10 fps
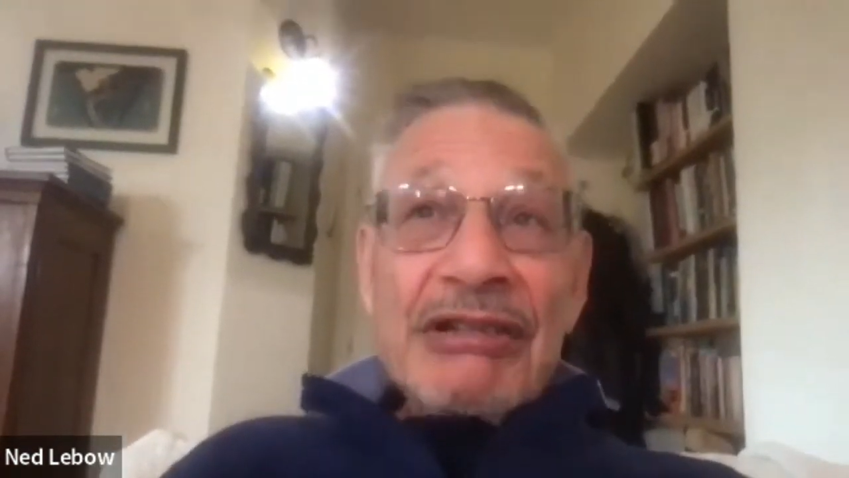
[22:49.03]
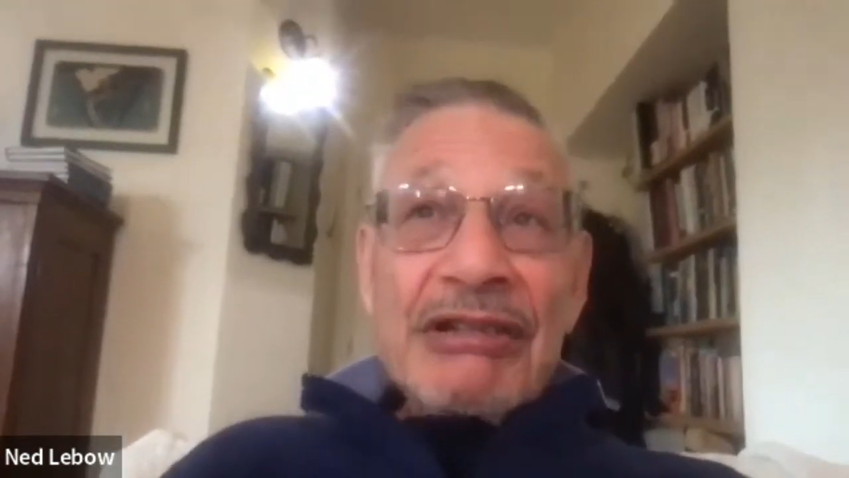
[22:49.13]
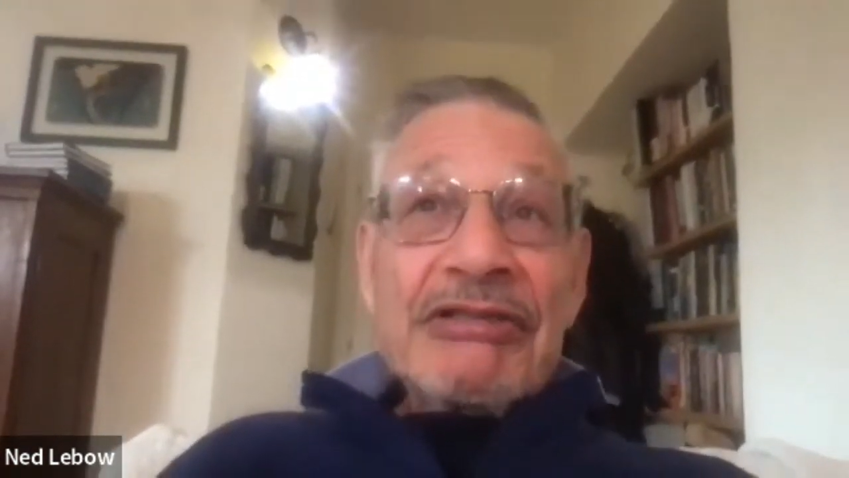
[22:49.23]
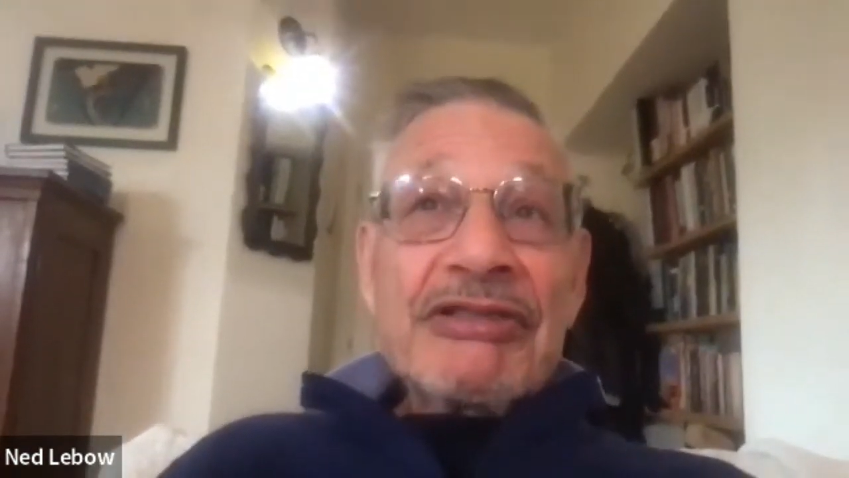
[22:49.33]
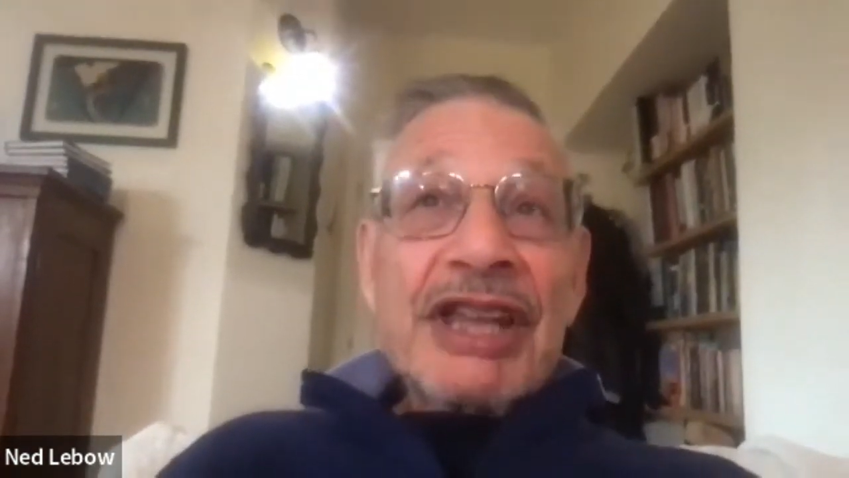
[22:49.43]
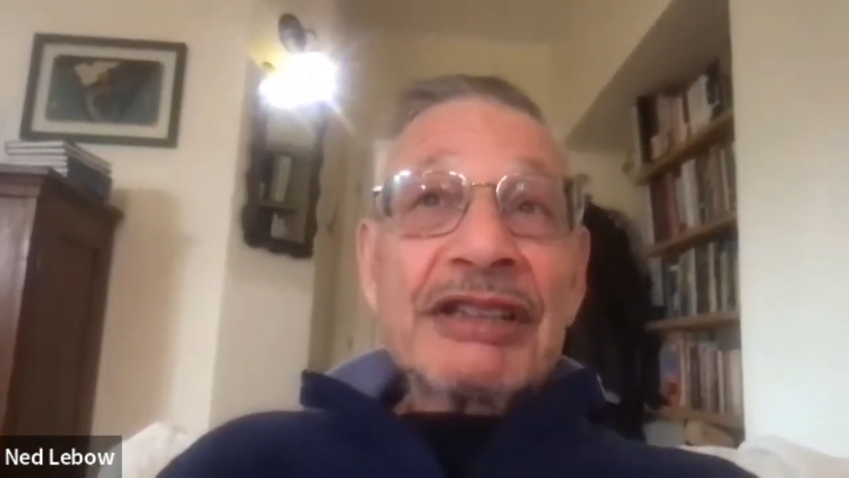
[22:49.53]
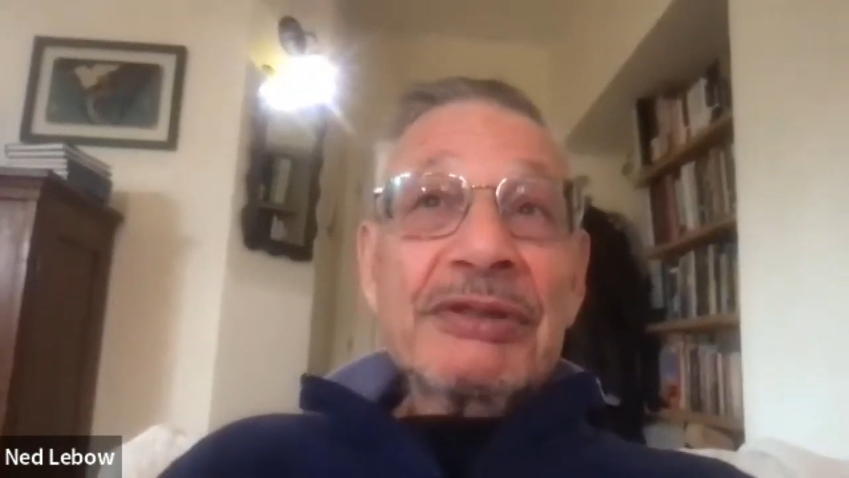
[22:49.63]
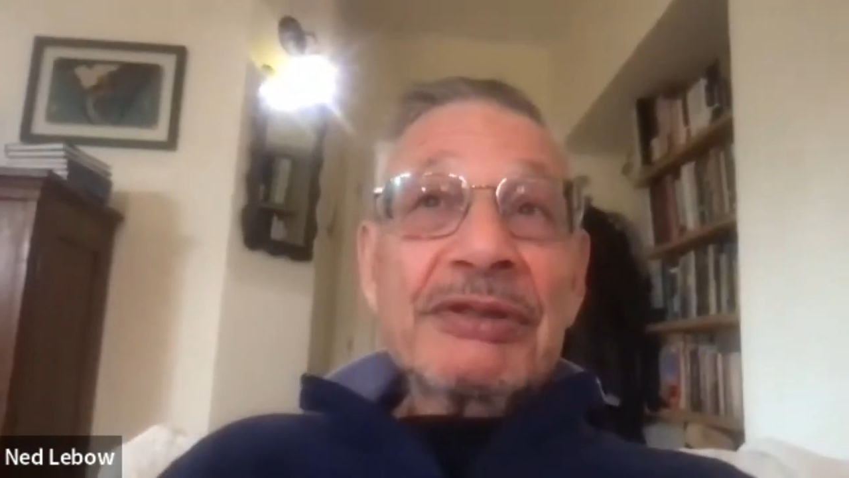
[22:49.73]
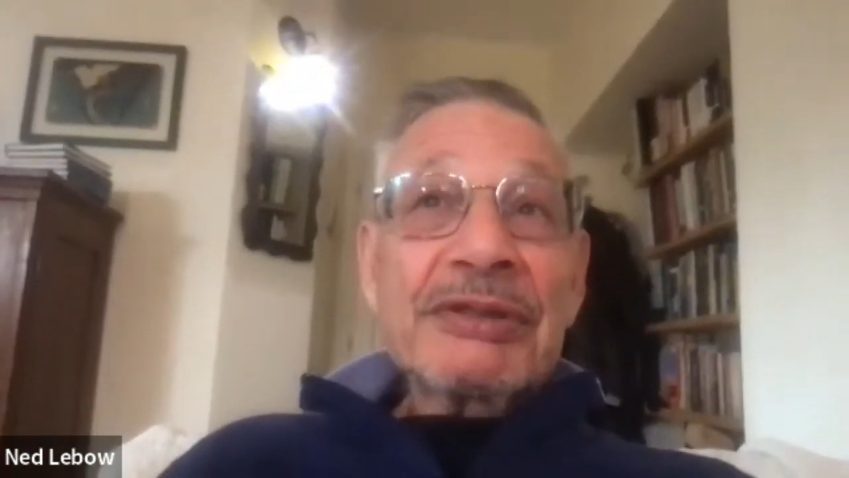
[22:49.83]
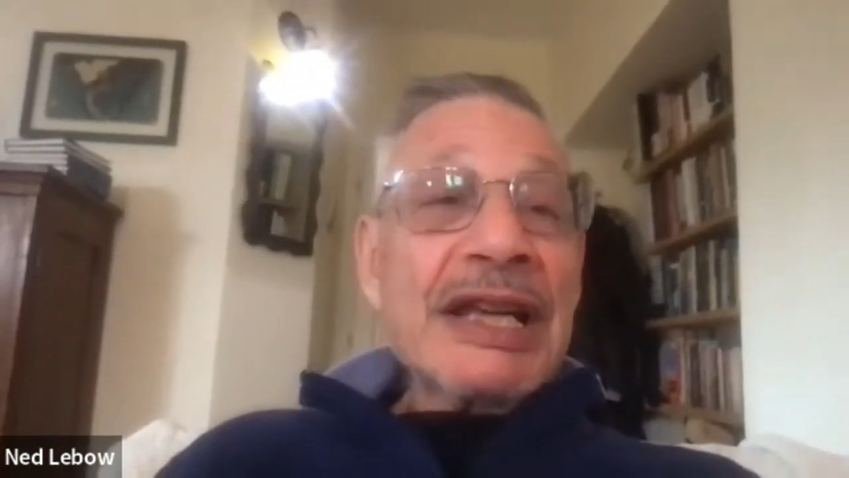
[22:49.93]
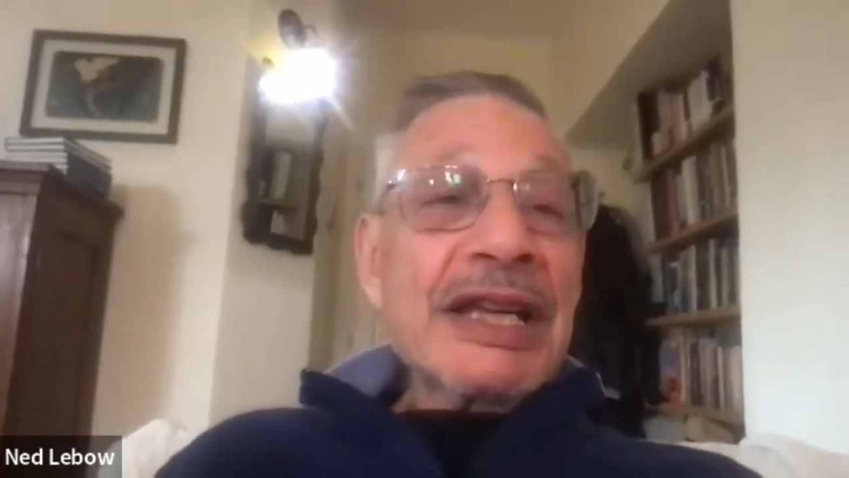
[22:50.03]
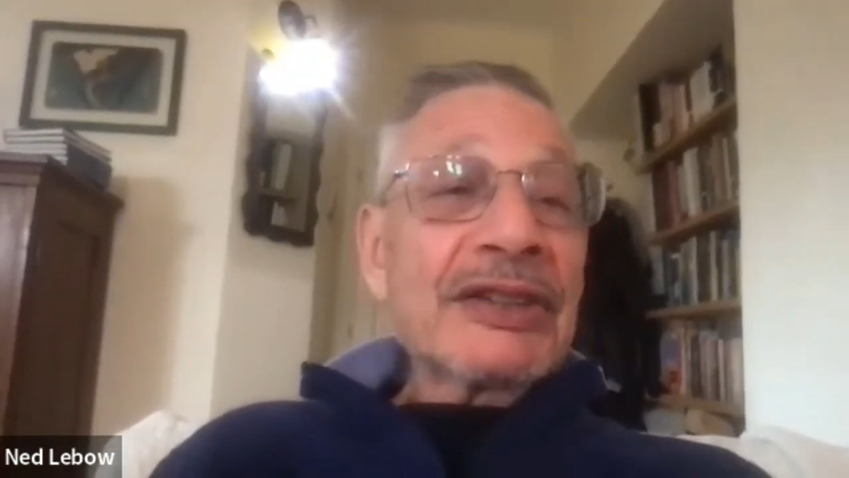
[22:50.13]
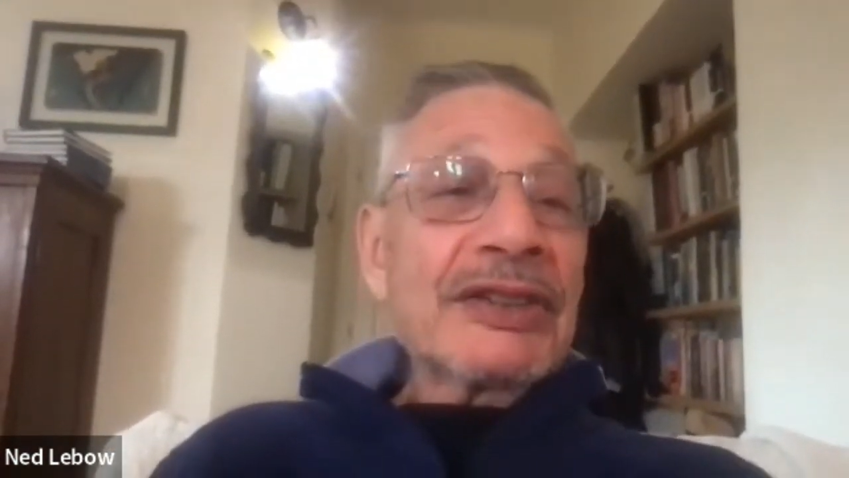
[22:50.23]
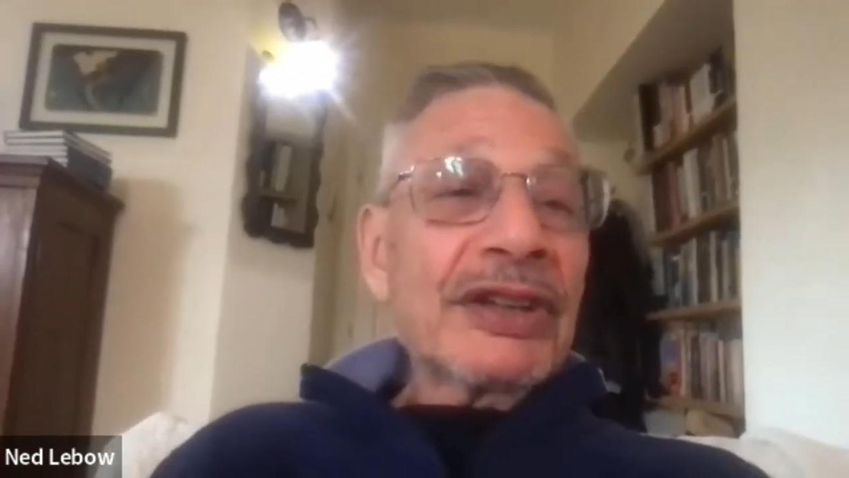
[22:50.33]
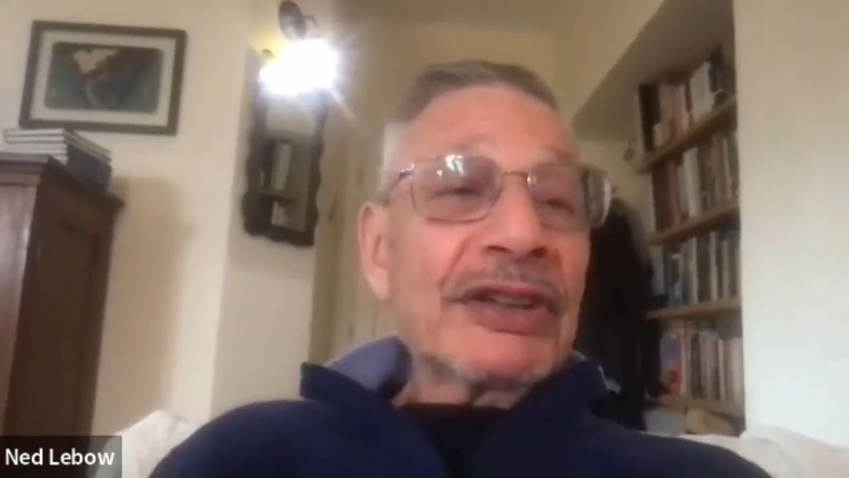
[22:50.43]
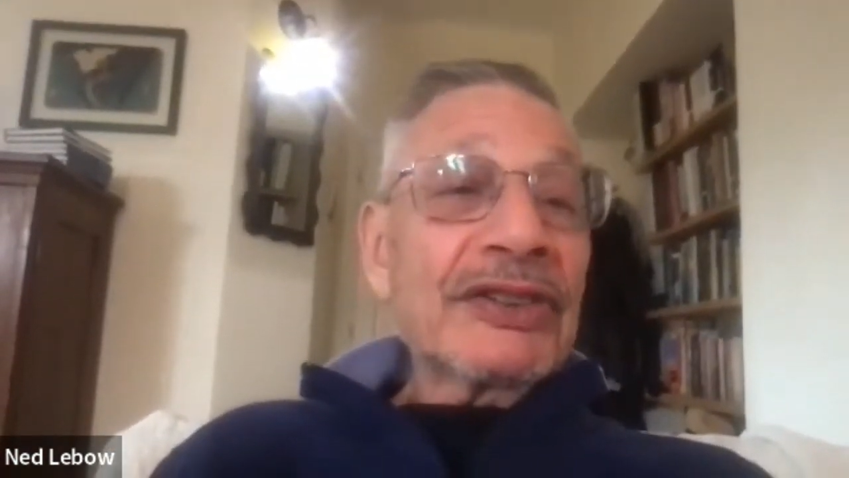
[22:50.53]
that Ukrainians,